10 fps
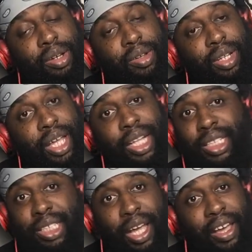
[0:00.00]
lie.
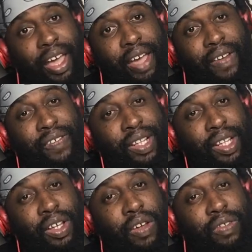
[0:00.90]
Cause I haven't
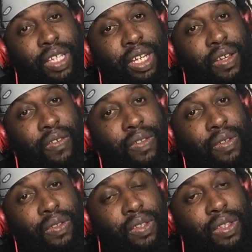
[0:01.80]
loved any of
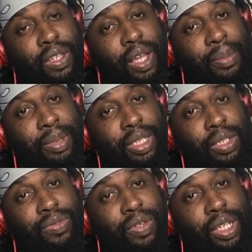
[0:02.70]
the
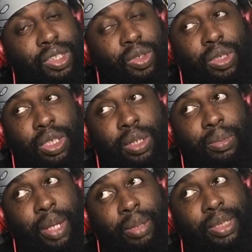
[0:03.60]
nominees really. Judas and the
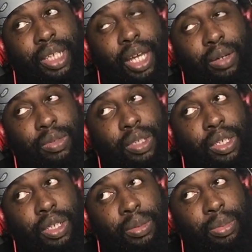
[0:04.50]
Black Messiah was
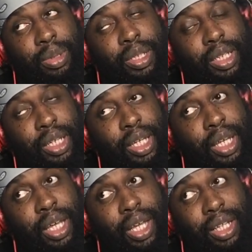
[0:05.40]
good,
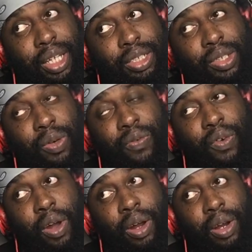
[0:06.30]
but I think so
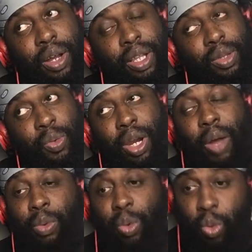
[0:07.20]
far the one I
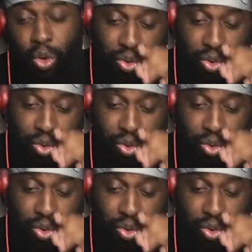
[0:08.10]
would want to